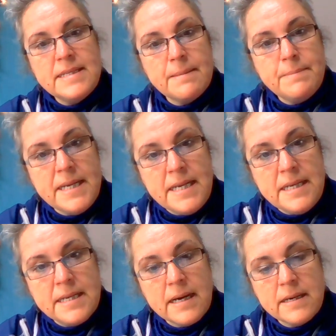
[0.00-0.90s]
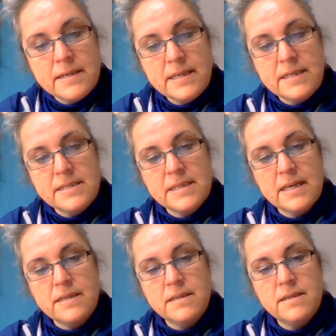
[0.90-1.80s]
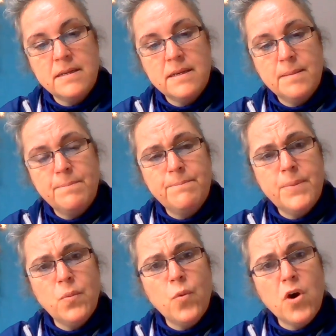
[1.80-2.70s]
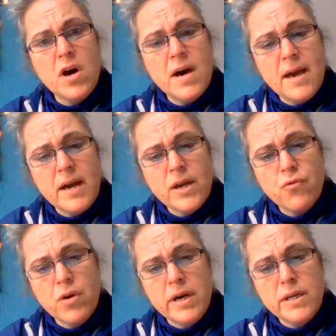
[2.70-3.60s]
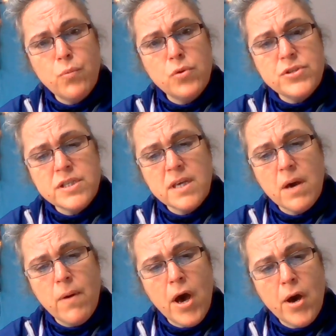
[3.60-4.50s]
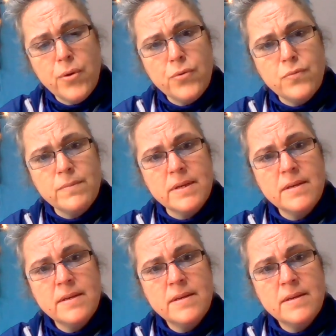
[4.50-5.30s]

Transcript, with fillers: Damida, he said. But why, I cried, I want to go home.